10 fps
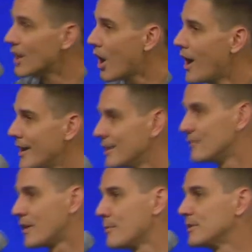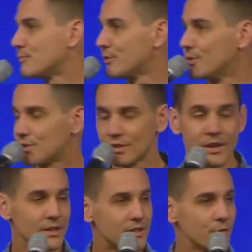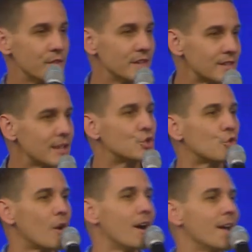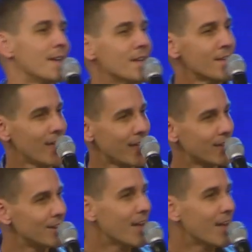and hot environments produce different things. And dry and